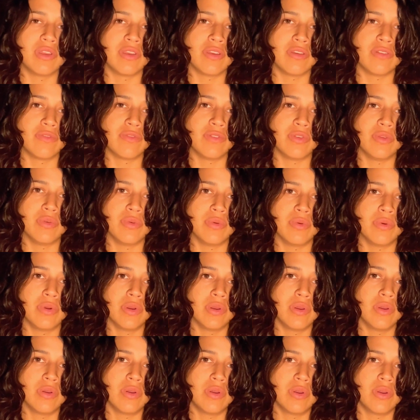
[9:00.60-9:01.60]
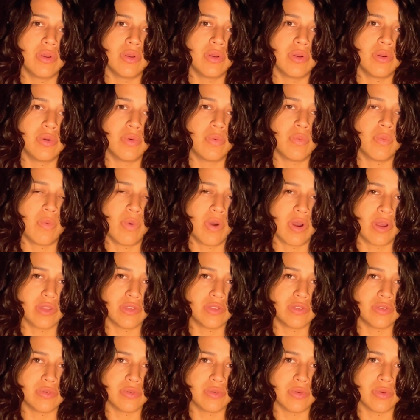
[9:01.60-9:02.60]
if you want
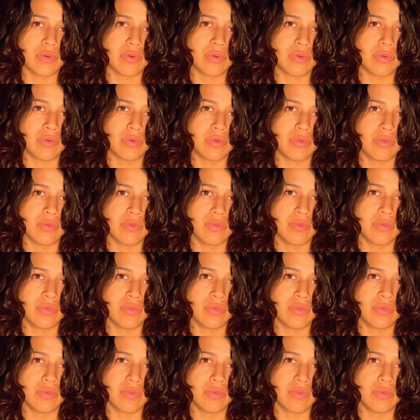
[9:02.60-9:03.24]
to